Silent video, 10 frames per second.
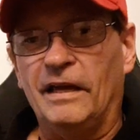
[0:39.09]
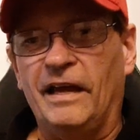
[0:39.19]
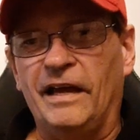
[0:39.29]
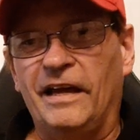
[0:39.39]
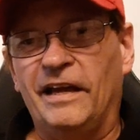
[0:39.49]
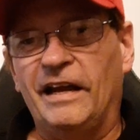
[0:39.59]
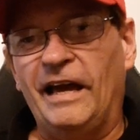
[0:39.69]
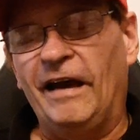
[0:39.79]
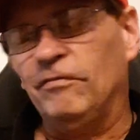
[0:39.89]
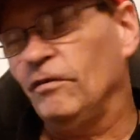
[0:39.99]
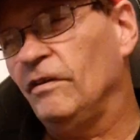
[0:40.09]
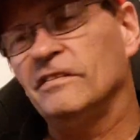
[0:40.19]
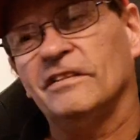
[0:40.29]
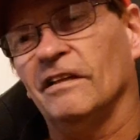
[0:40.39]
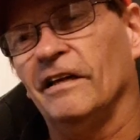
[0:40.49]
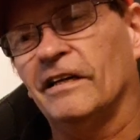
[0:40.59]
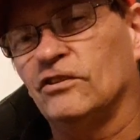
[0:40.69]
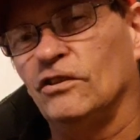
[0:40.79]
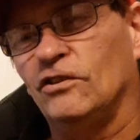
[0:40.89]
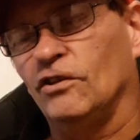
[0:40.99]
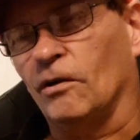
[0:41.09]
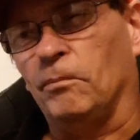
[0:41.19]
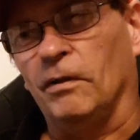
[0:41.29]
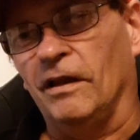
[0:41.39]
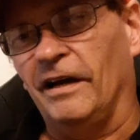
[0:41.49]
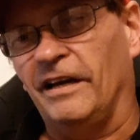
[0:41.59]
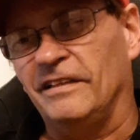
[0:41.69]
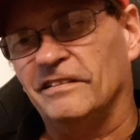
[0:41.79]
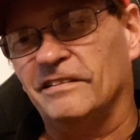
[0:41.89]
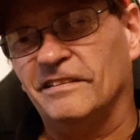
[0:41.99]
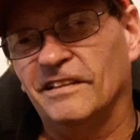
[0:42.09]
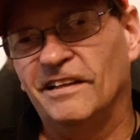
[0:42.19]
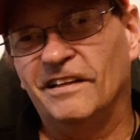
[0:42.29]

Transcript: And after this election took place,